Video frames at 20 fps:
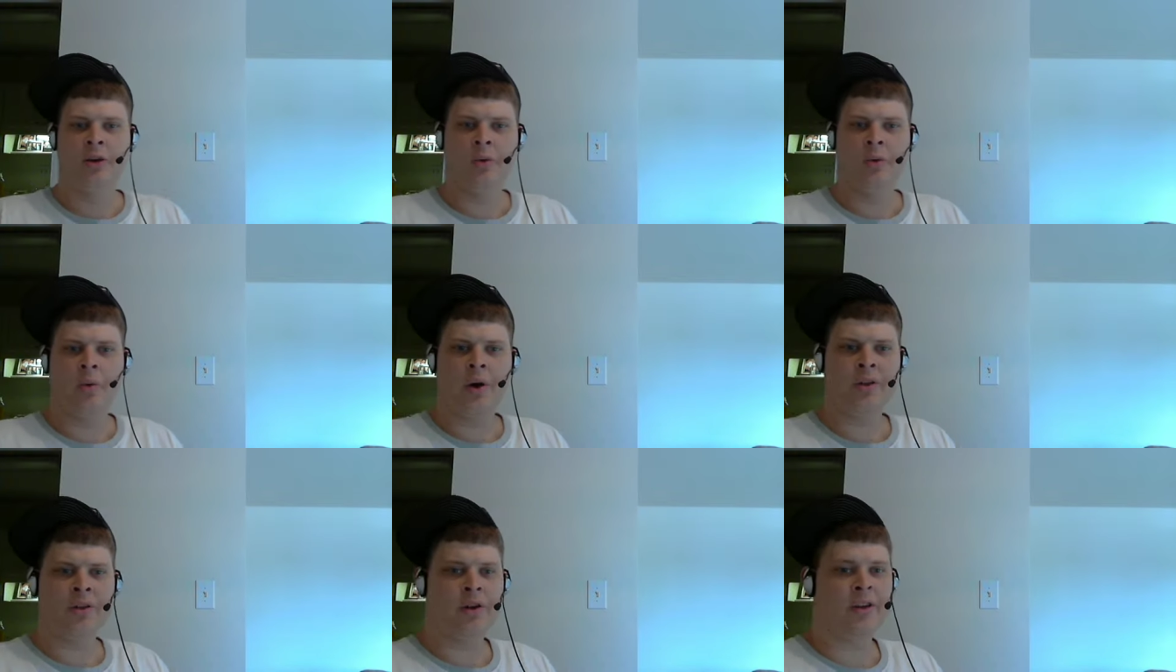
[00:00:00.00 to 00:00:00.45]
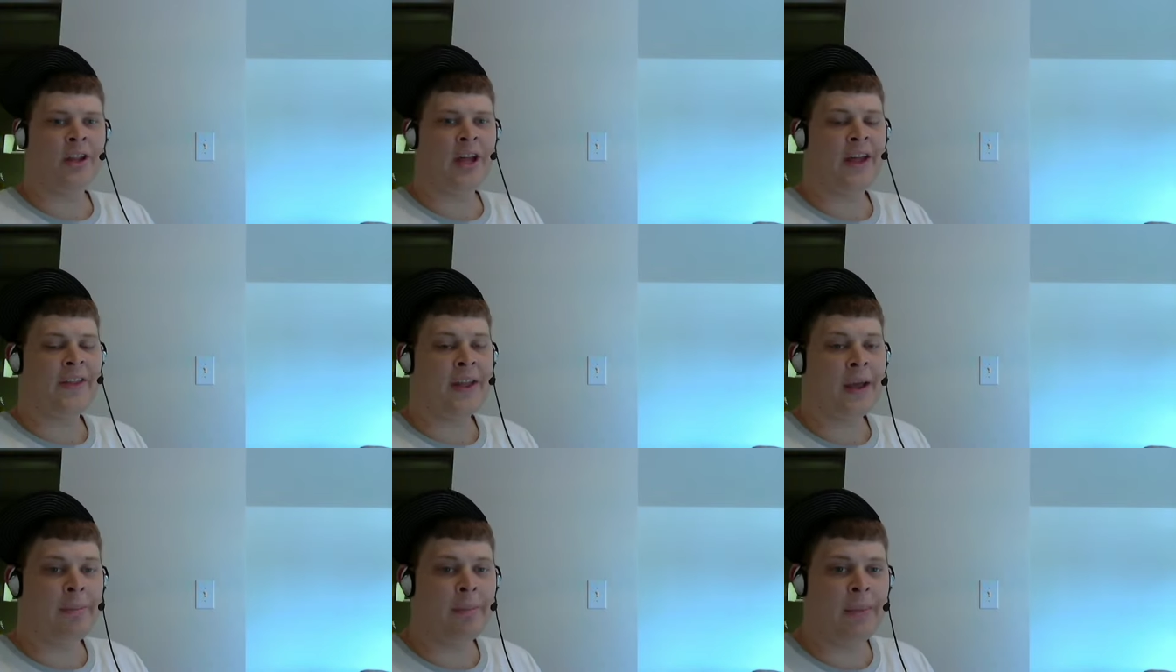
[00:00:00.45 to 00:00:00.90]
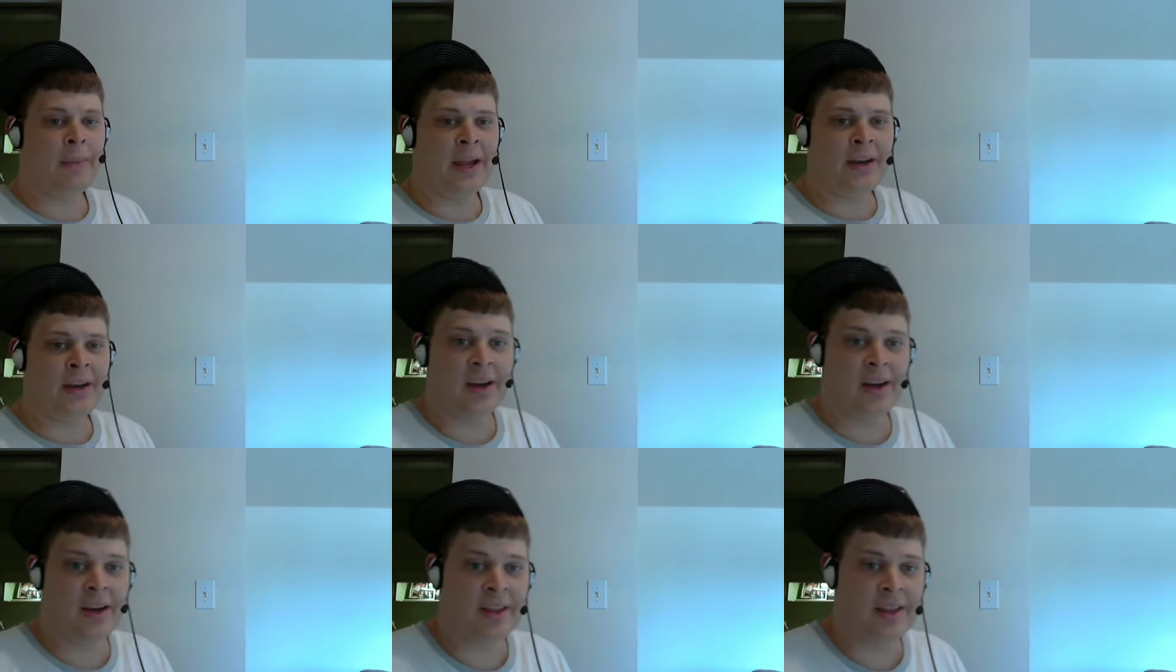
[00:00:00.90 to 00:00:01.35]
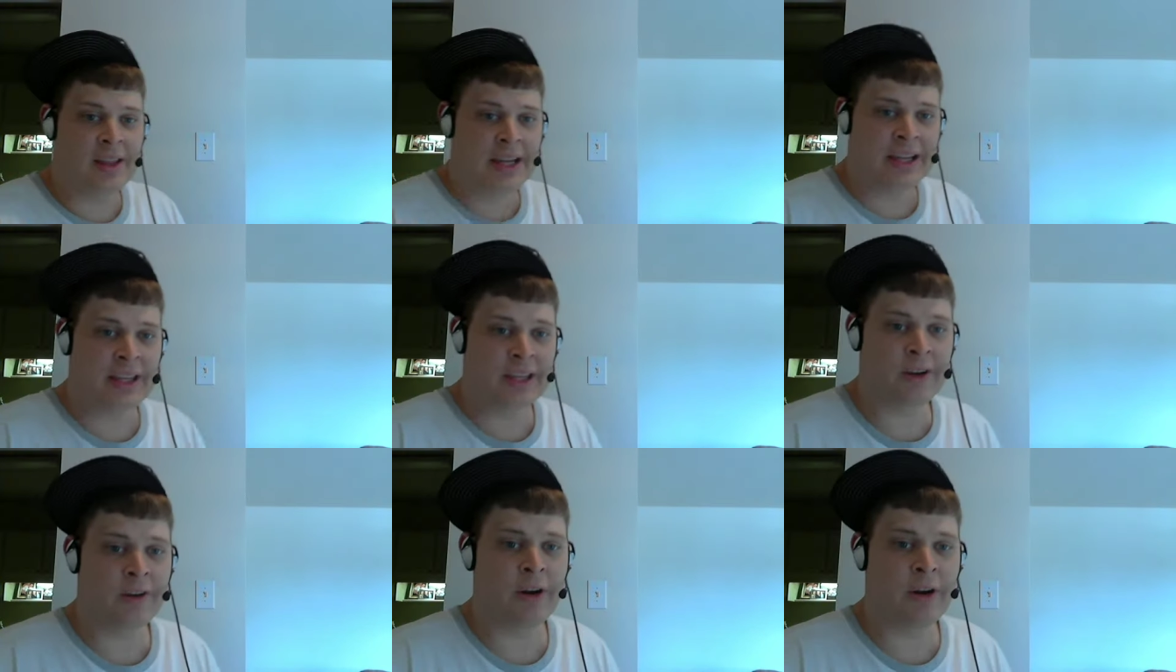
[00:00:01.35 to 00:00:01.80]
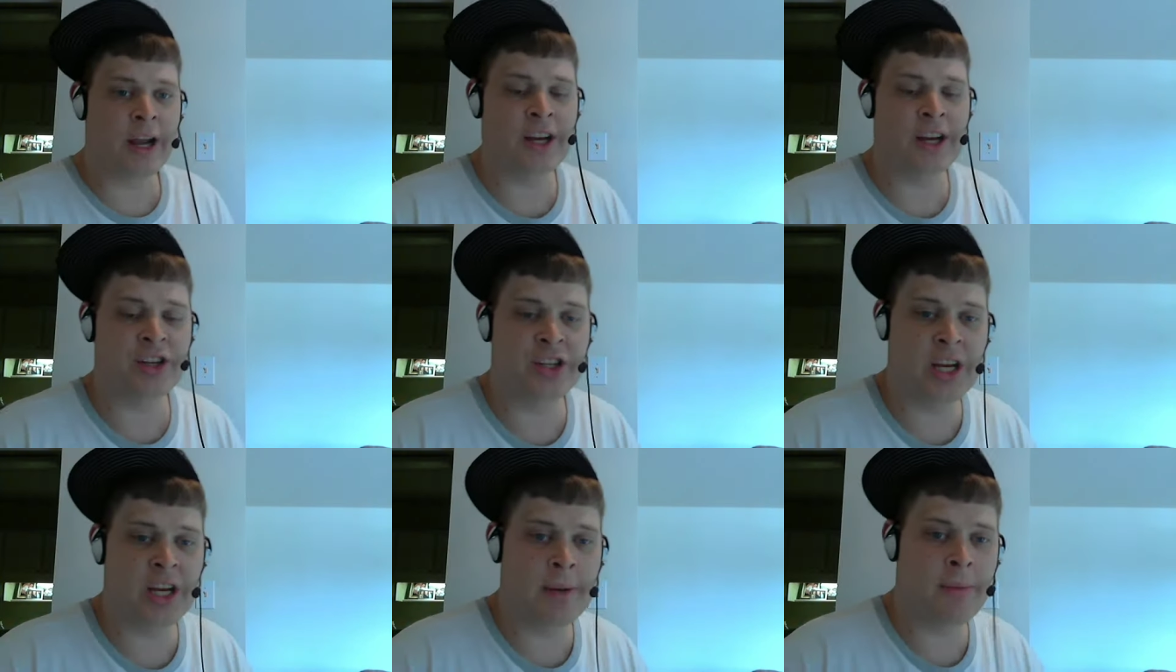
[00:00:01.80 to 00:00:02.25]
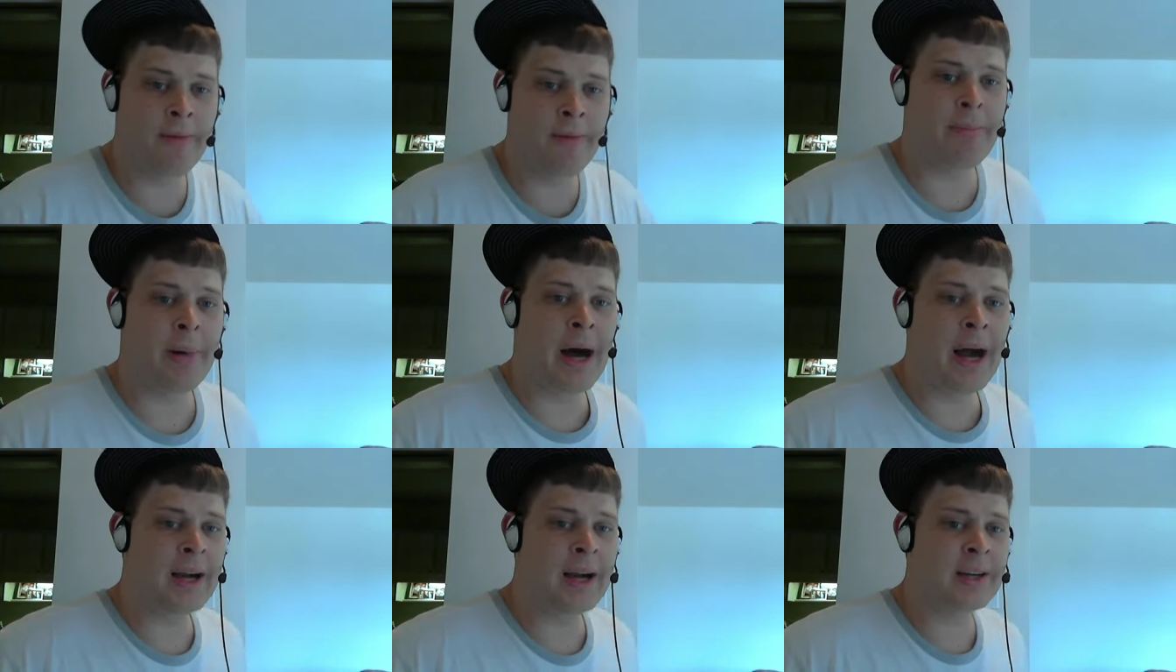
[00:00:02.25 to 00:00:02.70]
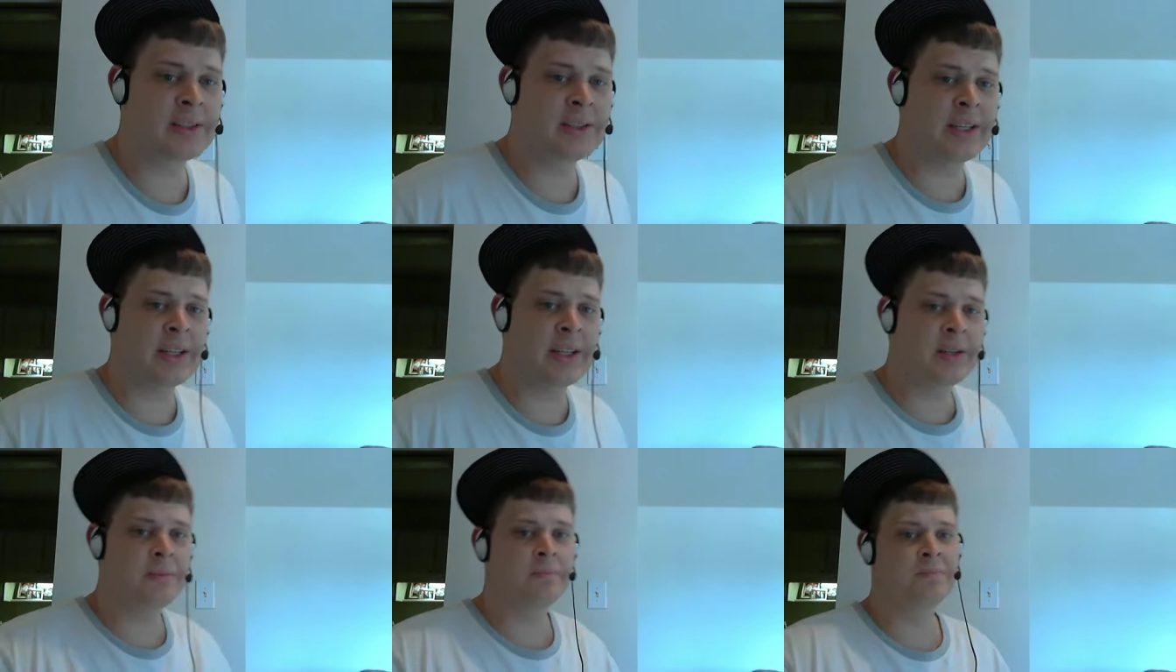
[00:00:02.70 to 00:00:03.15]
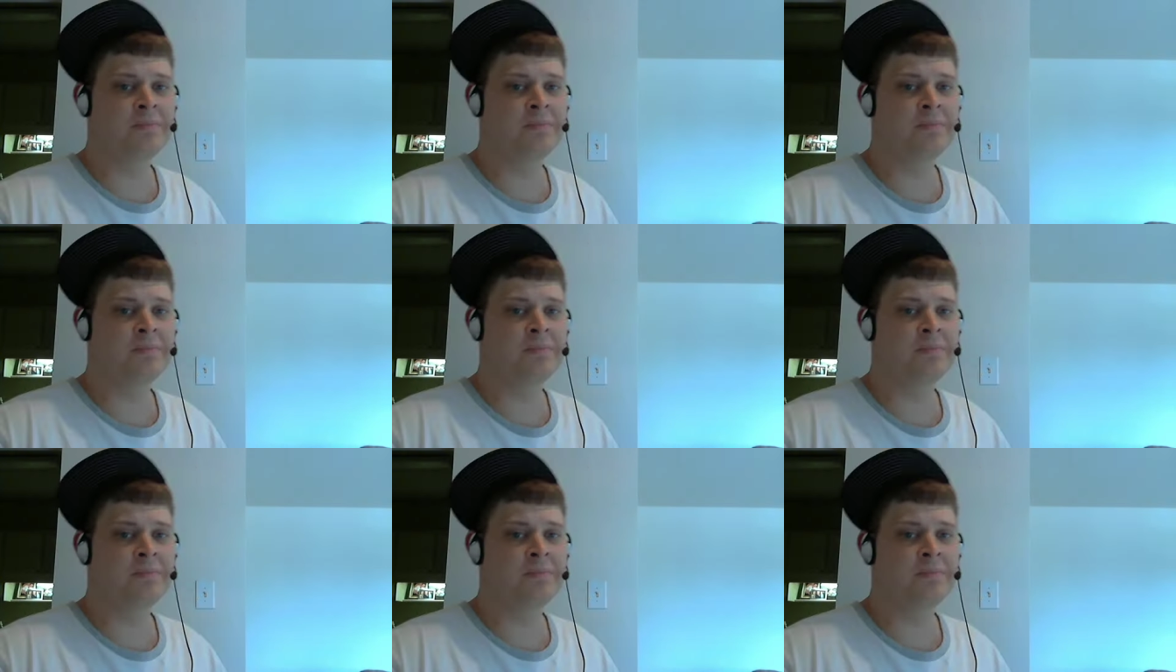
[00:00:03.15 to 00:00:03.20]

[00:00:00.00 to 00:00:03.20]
Whether or not they mean anything in the grand scheme of boxing,